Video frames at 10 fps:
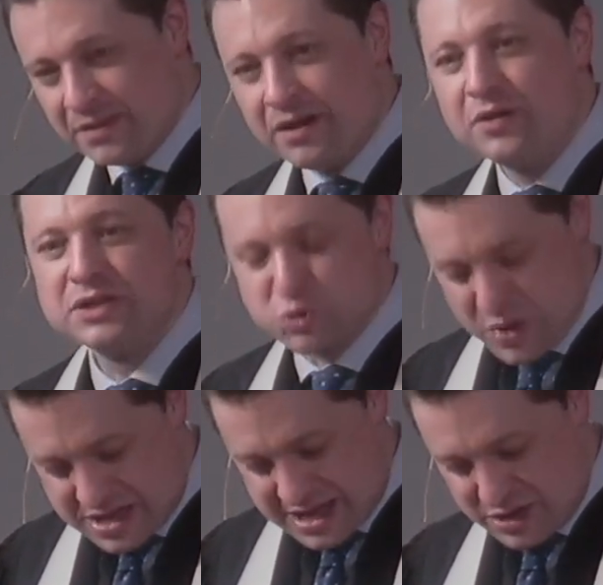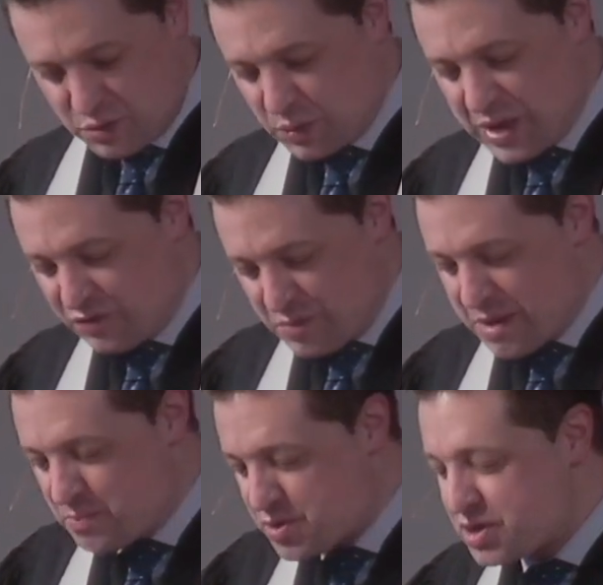On this weekend, when we
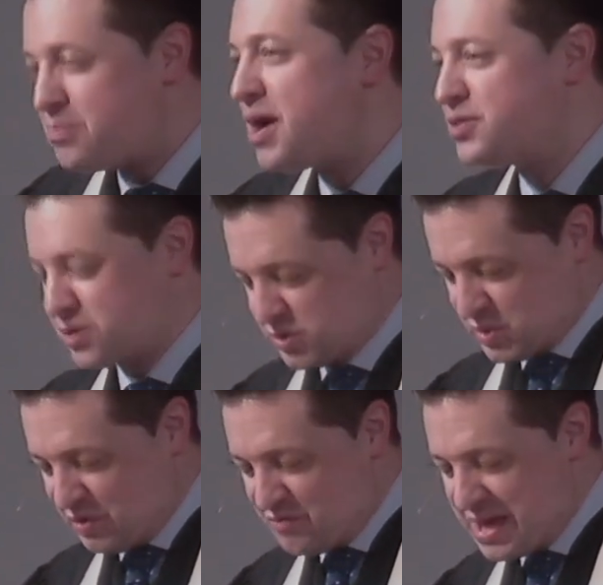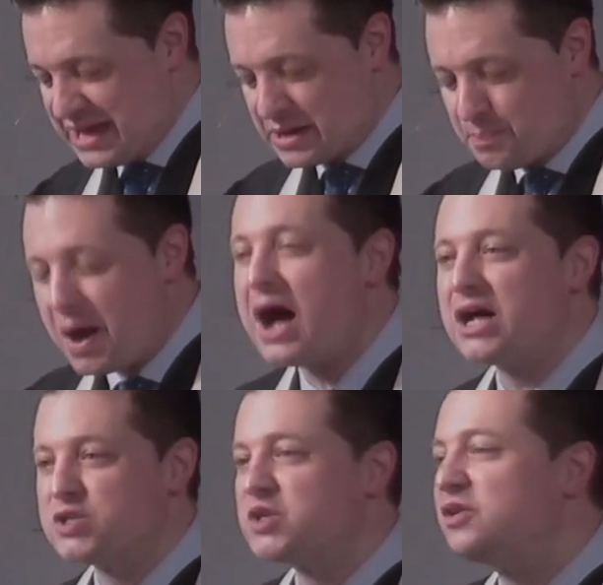remember the mothers who have made a
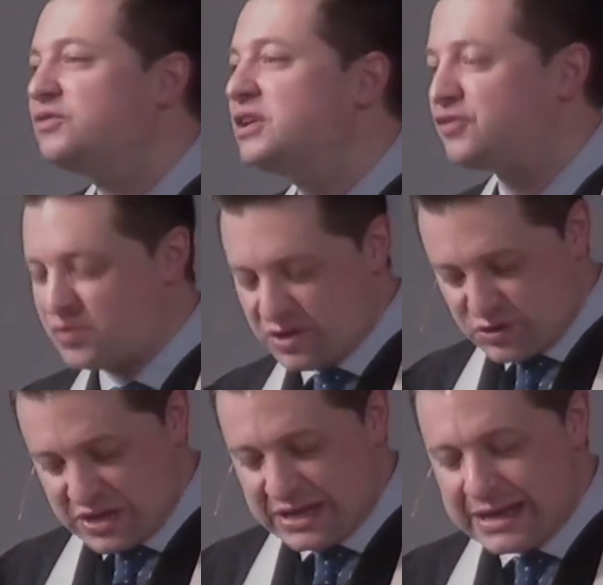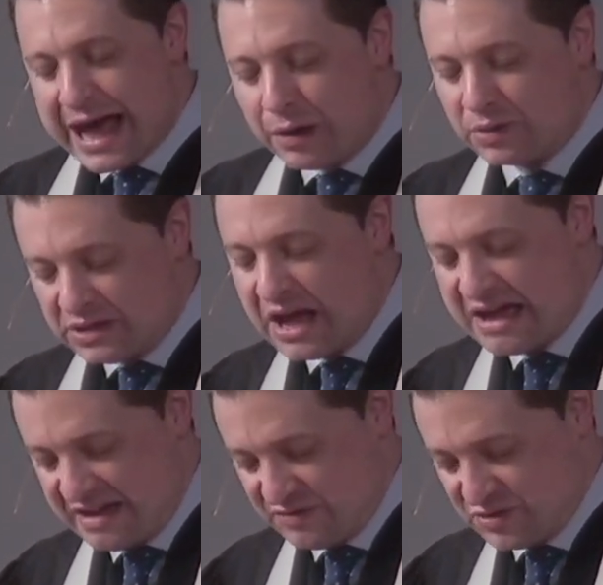positive difference in our
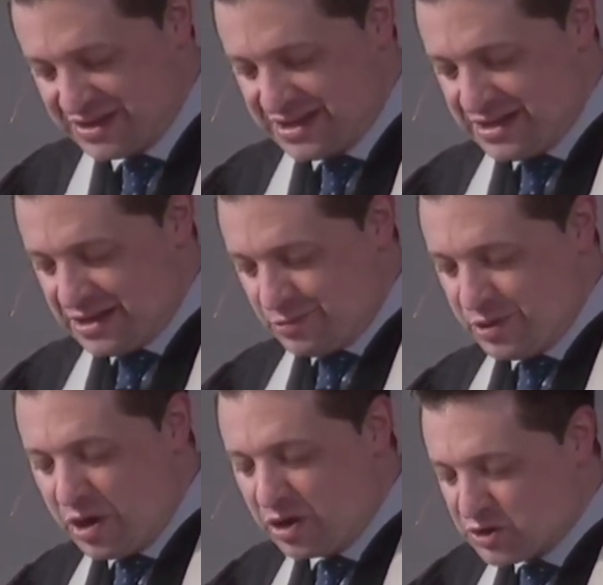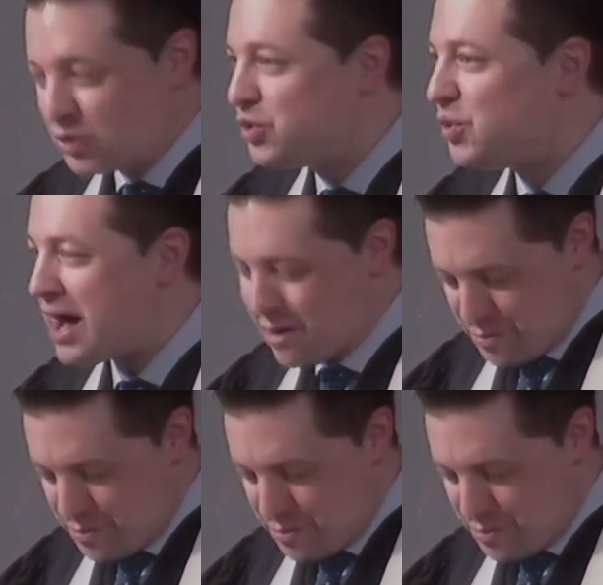lives, we also do our